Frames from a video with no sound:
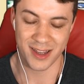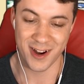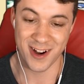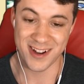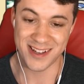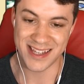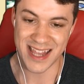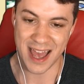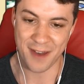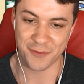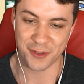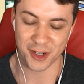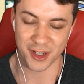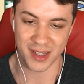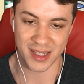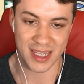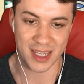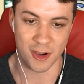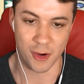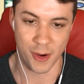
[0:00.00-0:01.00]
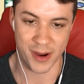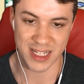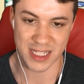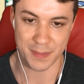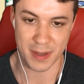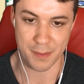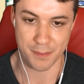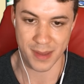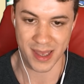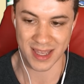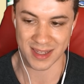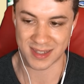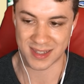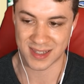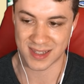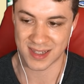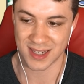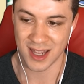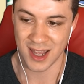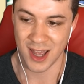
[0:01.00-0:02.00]
you're definitely going to be
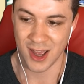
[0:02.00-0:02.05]
missed.